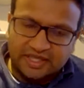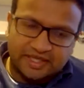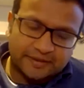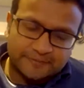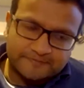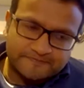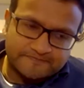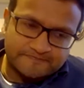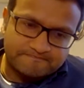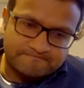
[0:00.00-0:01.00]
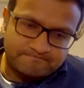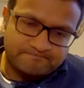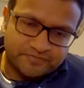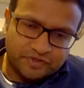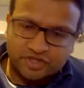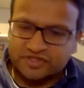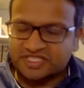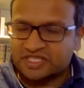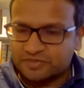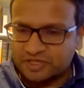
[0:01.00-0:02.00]
You don't
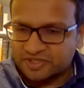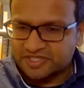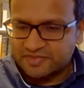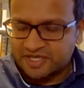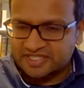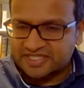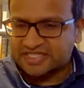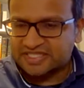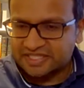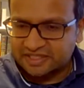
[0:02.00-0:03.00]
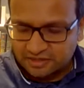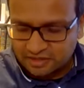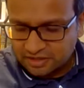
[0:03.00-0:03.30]
see people as easily.